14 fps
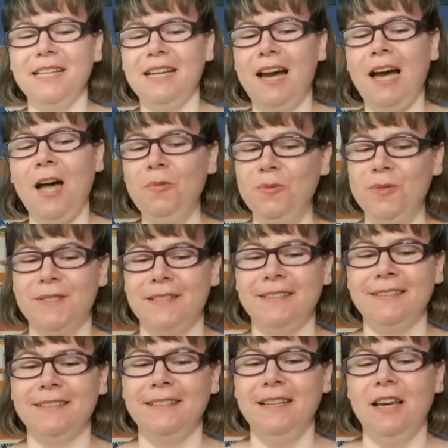I will
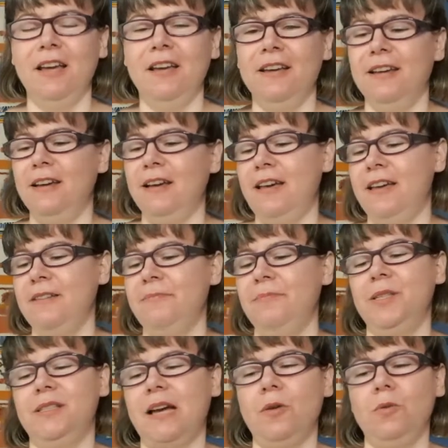see.
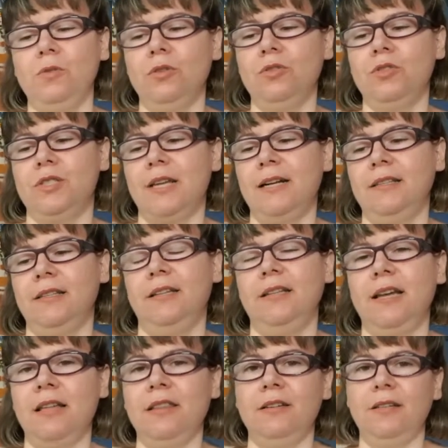But I will not start
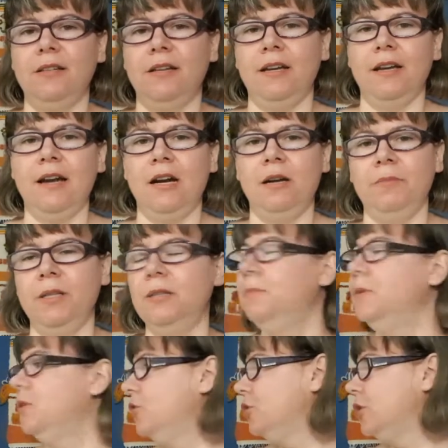any other garment,
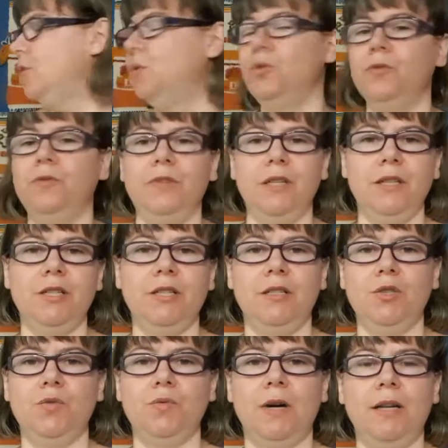because I want to finish
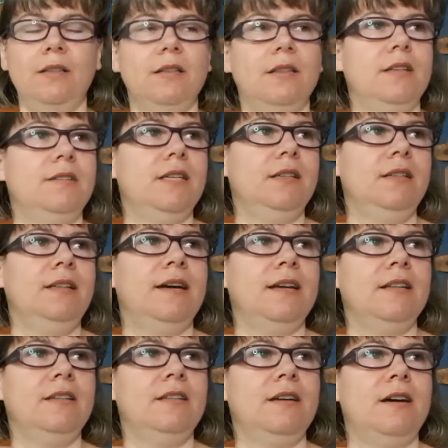this one. The
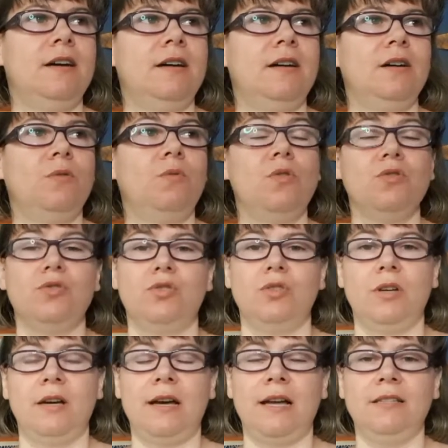deadline was
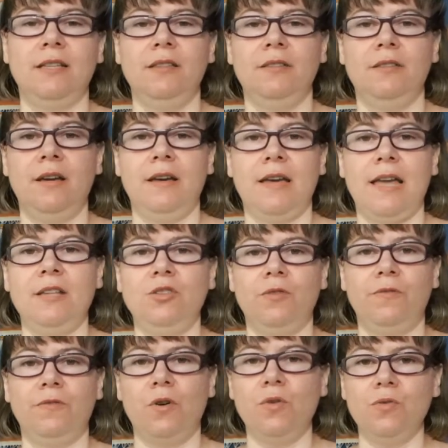until the end
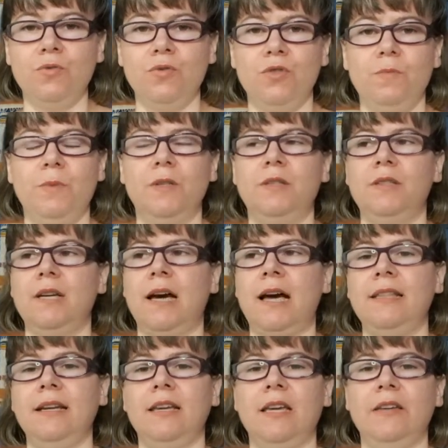of August, but
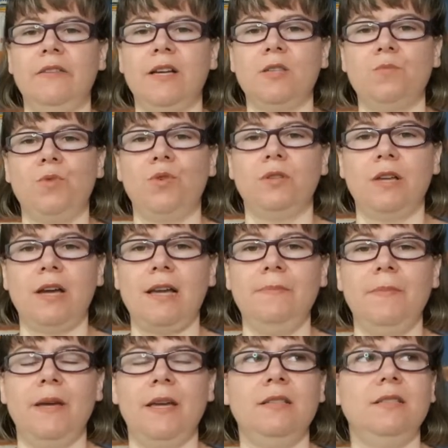Anna gave us more
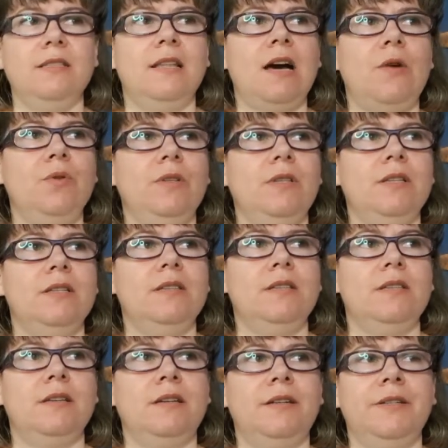time, and now it
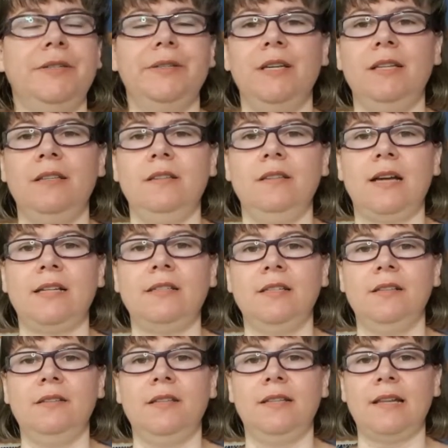is
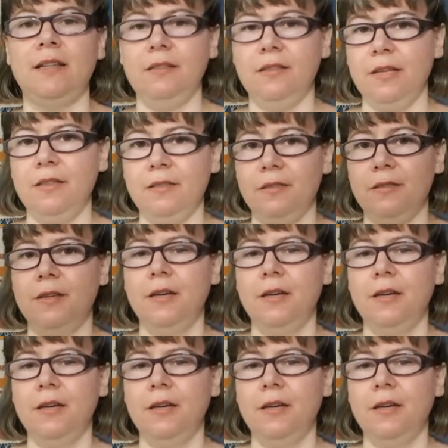until the 19th.